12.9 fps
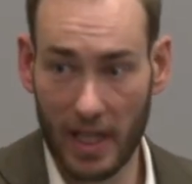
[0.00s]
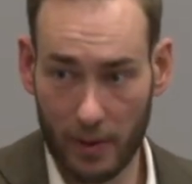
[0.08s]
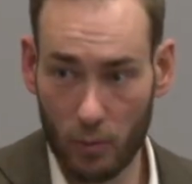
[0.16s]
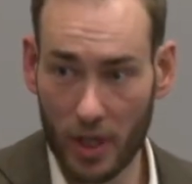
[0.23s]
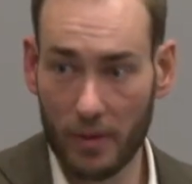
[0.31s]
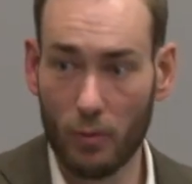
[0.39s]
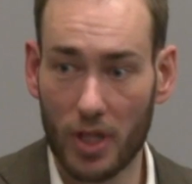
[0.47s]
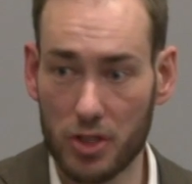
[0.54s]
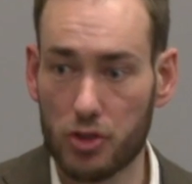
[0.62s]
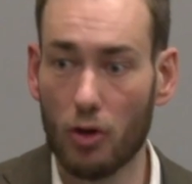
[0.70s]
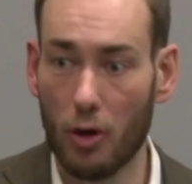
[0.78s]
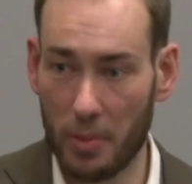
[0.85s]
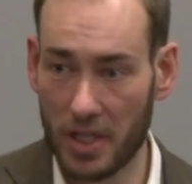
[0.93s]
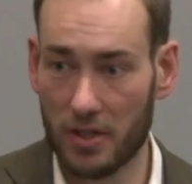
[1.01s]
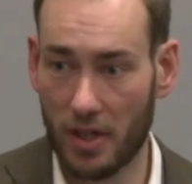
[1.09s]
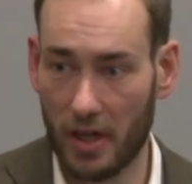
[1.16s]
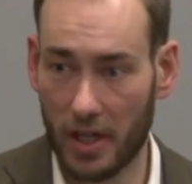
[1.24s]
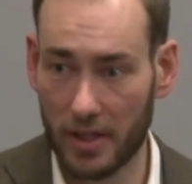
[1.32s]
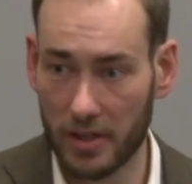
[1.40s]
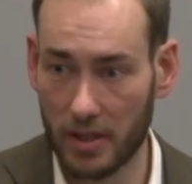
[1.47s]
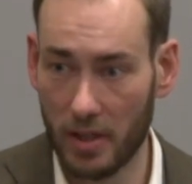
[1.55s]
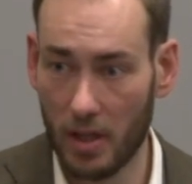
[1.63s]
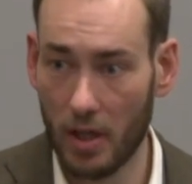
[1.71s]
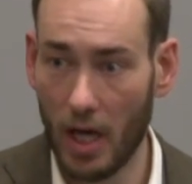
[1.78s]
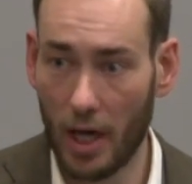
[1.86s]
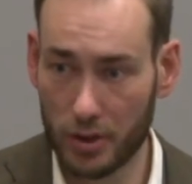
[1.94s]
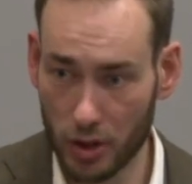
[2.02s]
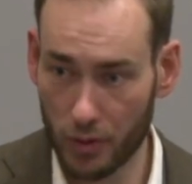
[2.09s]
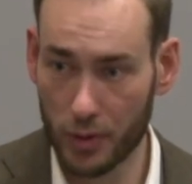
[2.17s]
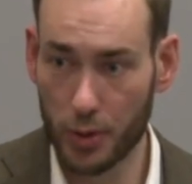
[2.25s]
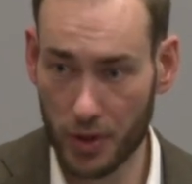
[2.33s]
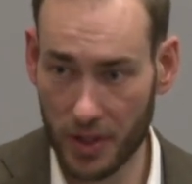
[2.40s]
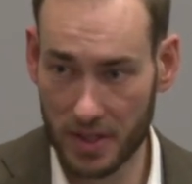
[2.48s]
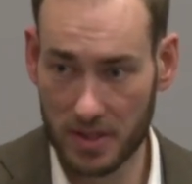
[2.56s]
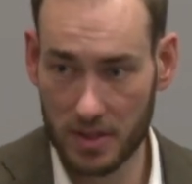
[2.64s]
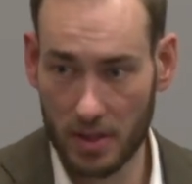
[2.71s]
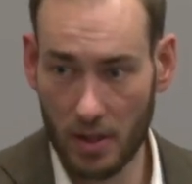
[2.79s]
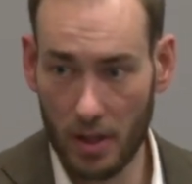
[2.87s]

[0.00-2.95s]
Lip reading: what is your opinion on it? How do you view this?